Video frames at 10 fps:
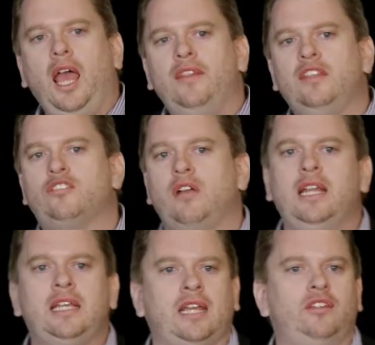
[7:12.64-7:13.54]
And the
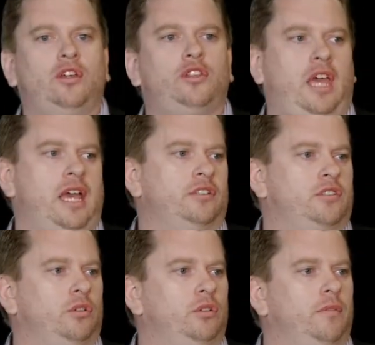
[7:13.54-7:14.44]
Australian Catholic Youth
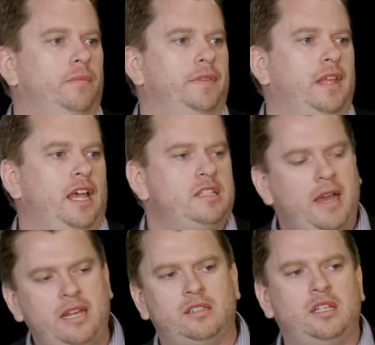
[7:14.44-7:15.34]
Council has
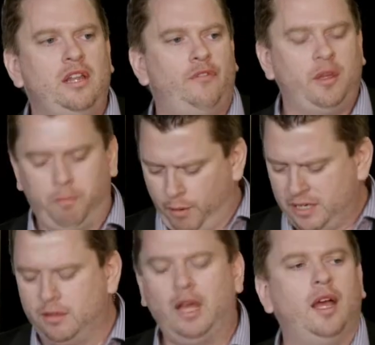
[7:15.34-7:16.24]
made a significant uh,
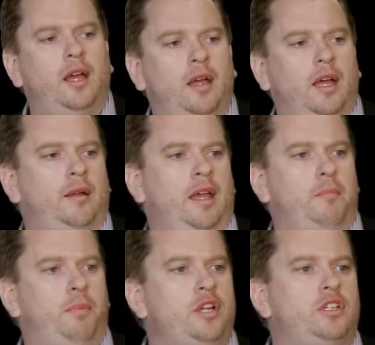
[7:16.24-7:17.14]
uh,
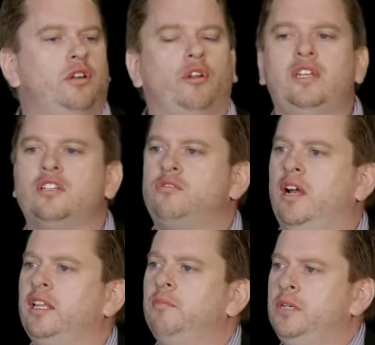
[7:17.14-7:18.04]
impression on the
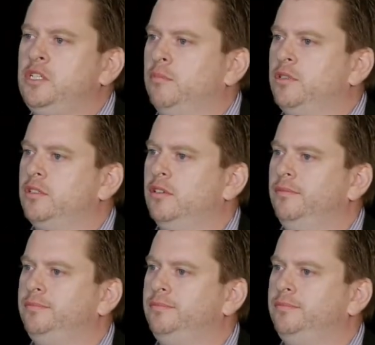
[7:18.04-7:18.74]
Australian bishops.